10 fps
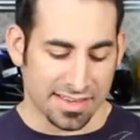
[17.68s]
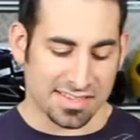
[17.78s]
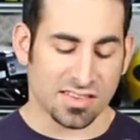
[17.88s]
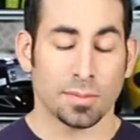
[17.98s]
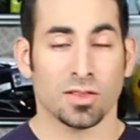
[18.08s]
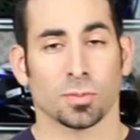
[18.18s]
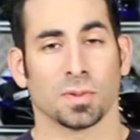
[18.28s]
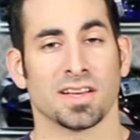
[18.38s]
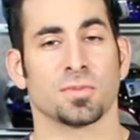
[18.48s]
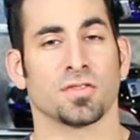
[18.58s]
This is going to be the
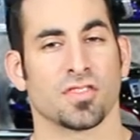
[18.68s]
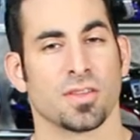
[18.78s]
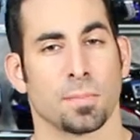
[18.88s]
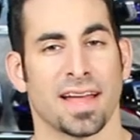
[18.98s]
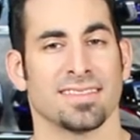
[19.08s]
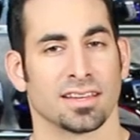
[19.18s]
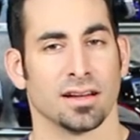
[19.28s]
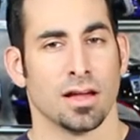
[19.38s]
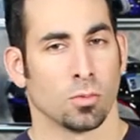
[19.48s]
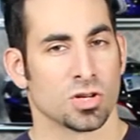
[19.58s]
replacement for the Penta,
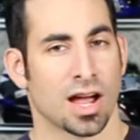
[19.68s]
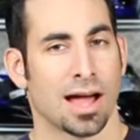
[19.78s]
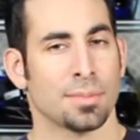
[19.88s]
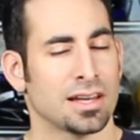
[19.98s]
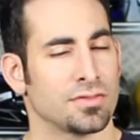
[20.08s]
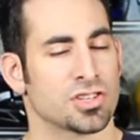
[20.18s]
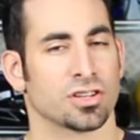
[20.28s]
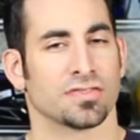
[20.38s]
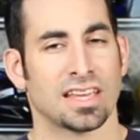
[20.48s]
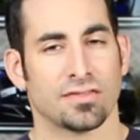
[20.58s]
which I'm not even
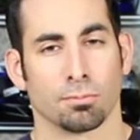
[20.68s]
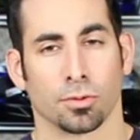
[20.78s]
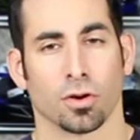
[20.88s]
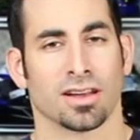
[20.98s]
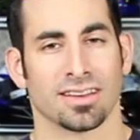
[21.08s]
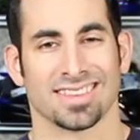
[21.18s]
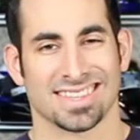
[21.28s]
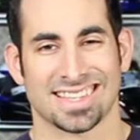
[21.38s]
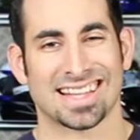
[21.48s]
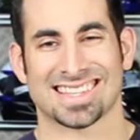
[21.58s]
sure if they even brought into the
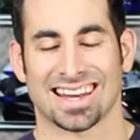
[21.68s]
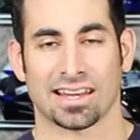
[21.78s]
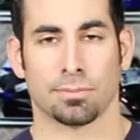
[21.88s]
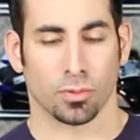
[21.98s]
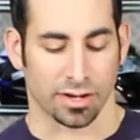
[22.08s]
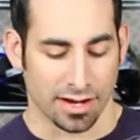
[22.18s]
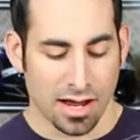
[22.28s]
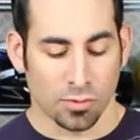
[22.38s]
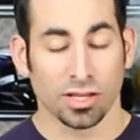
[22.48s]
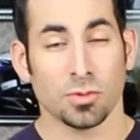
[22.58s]
States at any point.
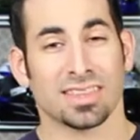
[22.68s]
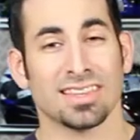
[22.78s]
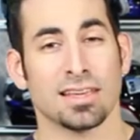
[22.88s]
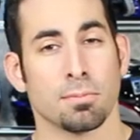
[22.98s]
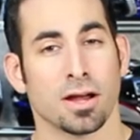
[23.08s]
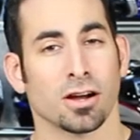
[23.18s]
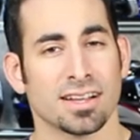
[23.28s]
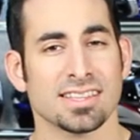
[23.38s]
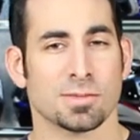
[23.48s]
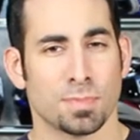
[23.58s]
Really within the
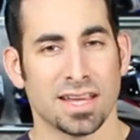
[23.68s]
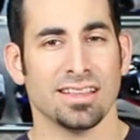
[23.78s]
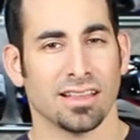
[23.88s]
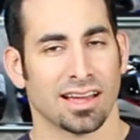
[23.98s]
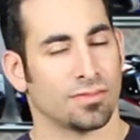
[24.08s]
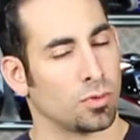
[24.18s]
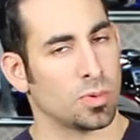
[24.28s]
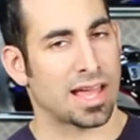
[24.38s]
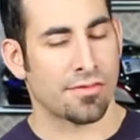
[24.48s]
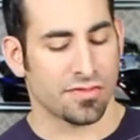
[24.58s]
American Spidi line of what
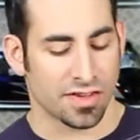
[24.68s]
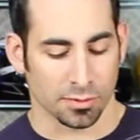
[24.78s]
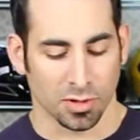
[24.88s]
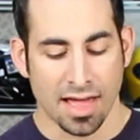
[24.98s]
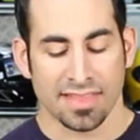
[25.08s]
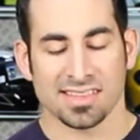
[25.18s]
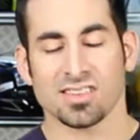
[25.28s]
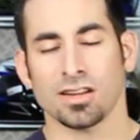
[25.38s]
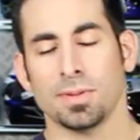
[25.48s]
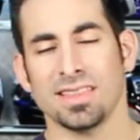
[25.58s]
we have available, this is
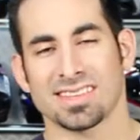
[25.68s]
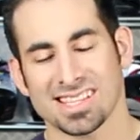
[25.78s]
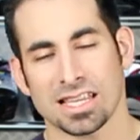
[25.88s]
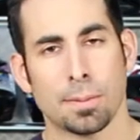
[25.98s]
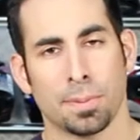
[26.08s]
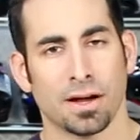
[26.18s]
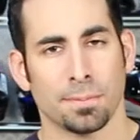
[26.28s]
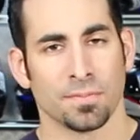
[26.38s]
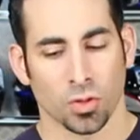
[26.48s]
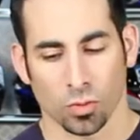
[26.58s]
going to be the step
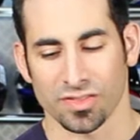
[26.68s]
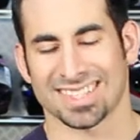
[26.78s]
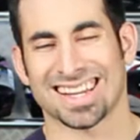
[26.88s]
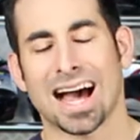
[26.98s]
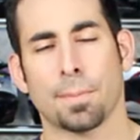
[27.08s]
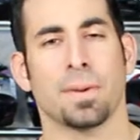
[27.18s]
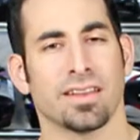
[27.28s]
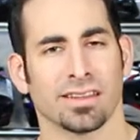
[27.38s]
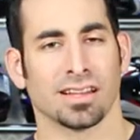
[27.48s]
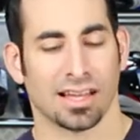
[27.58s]
up or the top end
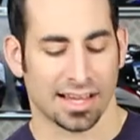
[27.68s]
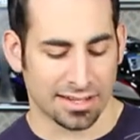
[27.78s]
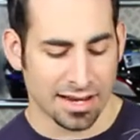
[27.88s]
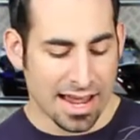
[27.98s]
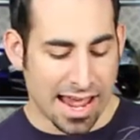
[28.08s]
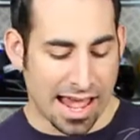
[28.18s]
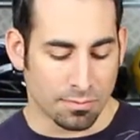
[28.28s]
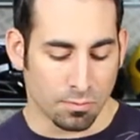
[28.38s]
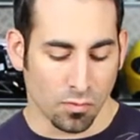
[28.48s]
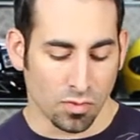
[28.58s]
of the line
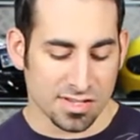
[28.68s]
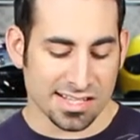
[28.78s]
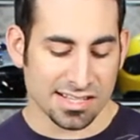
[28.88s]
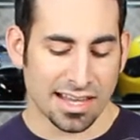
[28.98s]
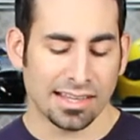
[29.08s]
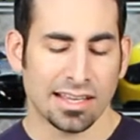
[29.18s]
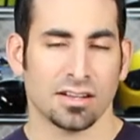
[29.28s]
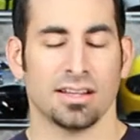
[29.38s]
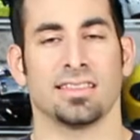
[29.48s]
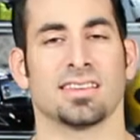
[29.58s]
and Slightly
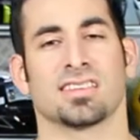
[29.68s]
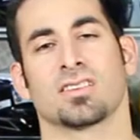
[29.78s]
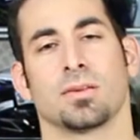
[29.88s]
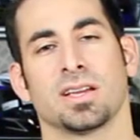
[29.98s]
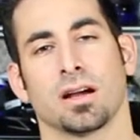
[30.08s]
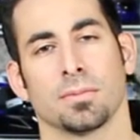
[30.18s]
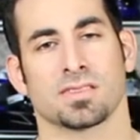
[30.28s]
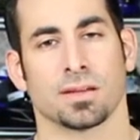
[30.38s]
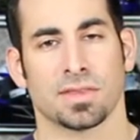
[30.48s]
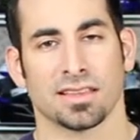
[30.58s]
underneath this is going to become
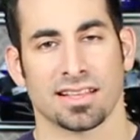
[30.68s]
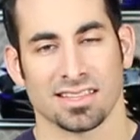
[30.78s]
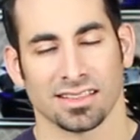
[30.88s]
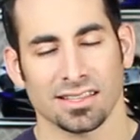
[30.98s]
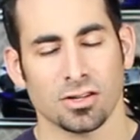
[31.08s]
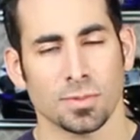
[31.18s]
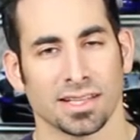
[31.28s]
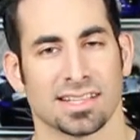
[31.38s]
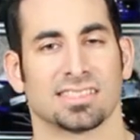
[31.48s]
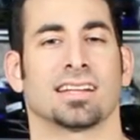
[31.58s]
something that's a little bit
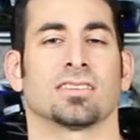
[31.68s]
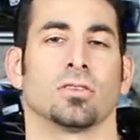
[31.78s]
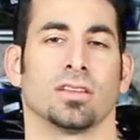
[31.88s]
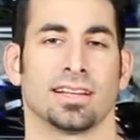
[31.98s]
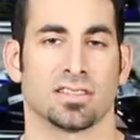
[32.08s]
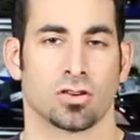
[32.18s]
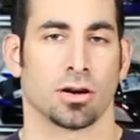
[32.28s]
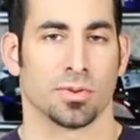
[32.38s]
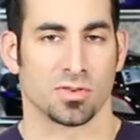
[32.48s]
less technical like the Carbo